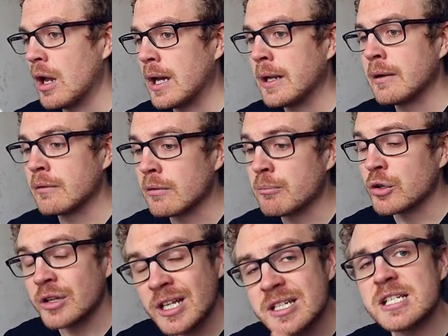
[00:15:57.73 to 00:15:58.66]
And
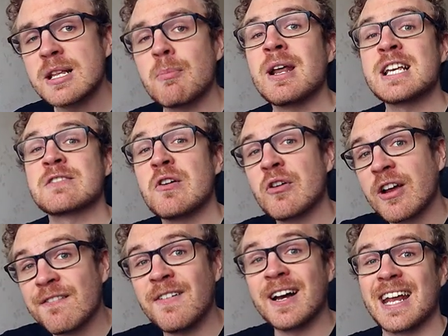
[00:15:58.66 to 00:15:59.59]
but this is the place where you
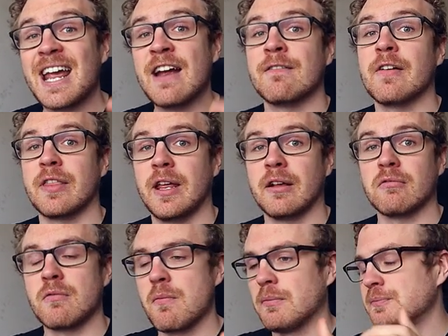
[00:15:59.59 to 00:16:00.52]
can find everything.
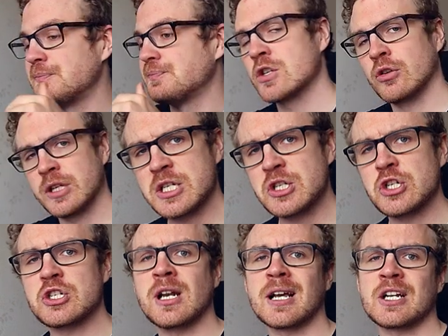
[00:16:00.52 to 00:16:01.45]
So is
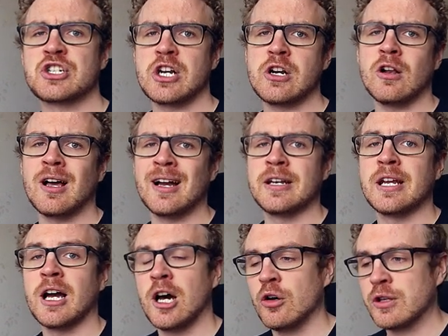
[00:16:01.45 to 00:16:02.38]
just like a general
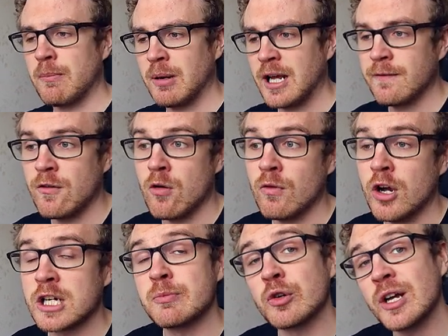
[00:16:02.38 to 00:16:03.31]
idea how the platform
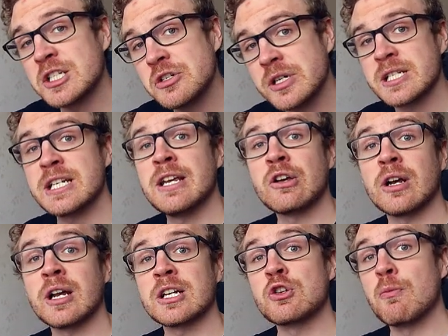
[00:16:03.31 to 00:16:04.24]
works, but as you can see, you
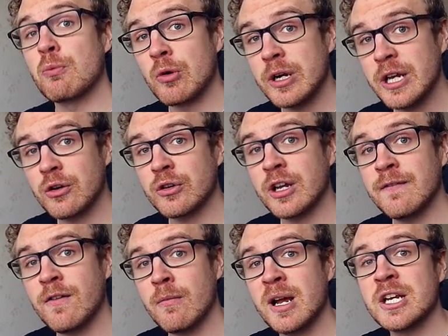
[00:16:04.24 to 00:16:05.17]
can get some pretty good
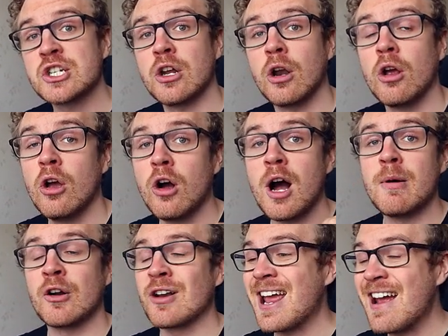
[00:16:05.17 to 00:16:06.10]
information
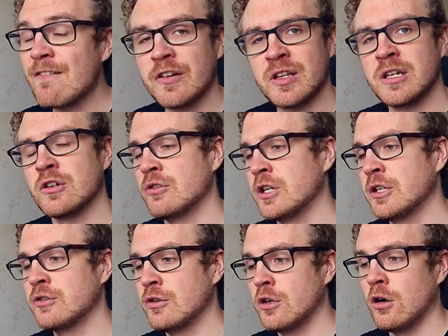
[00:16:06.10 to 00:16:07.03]
about everything you
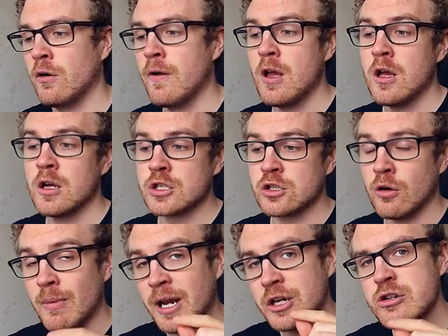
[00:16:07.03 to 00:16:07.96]
need to know. So
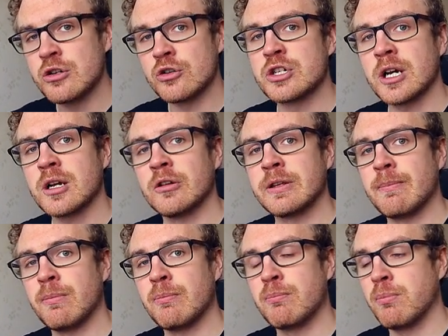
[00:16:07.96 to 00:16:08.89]
make sure to check out the
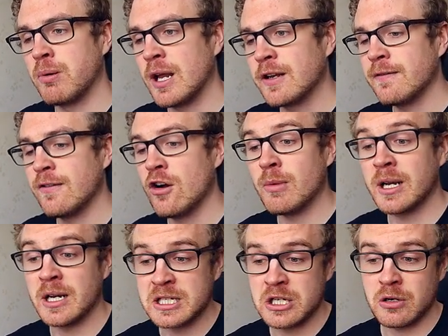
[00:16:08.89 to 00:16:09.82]
platform
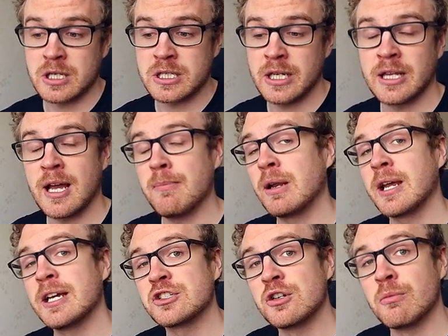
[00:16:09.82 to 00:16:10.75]
and as you can see the
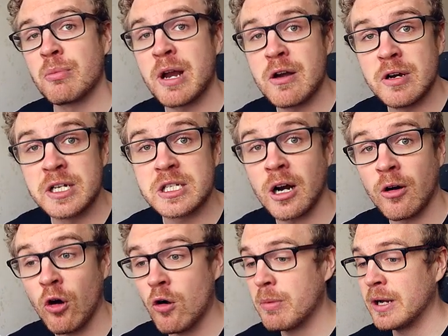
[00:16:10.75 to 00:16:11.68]
application periods are
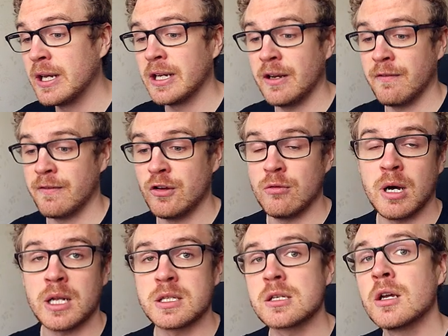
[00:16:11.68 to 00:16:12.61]
opening in a few
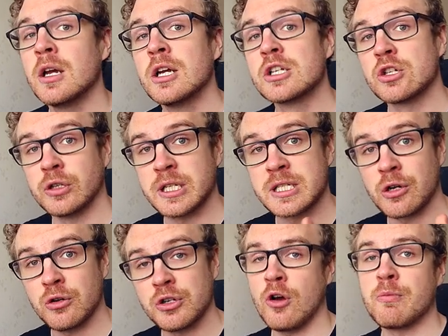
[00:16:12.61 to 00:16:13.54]
months so this is a
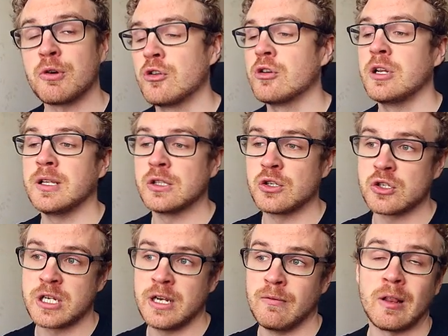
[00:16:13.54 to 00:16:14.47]
good opportunity to
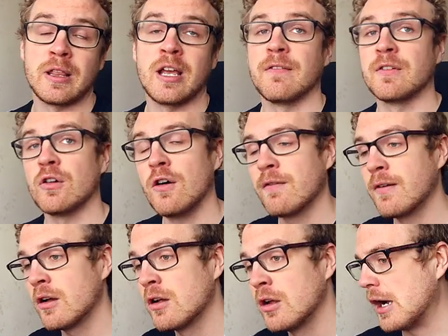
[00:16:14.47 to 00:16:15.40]
see what they have to
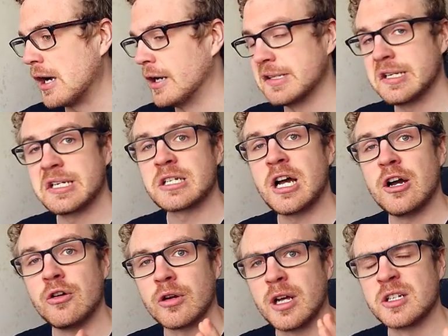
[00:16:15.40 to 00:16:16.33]
offer and this is
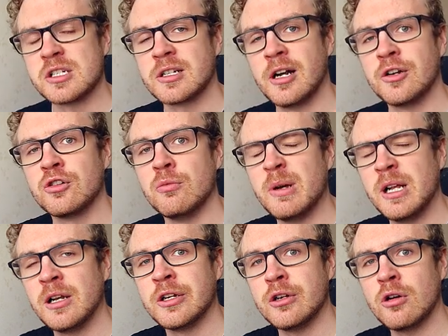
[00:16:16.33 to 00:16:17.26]
how you can start to
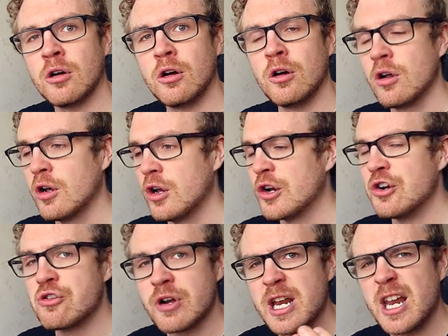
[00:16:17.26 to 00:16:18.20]
build your
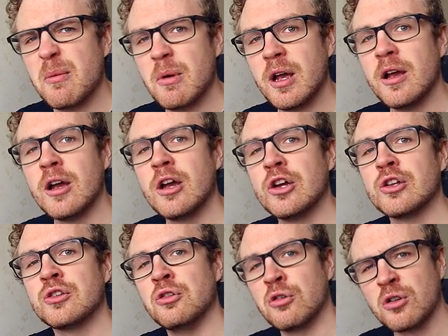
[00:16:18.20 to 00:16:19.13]
dream
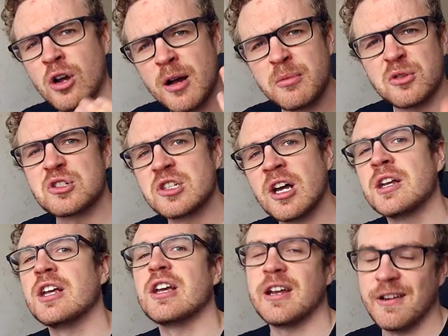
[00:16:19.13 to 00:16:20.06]
to come to
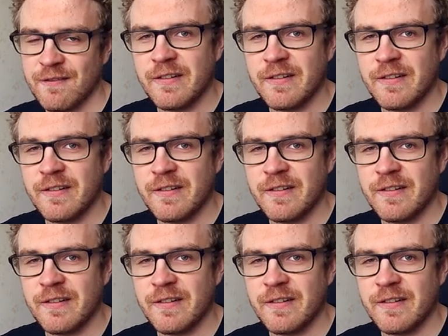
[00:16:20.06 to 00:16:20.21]
study in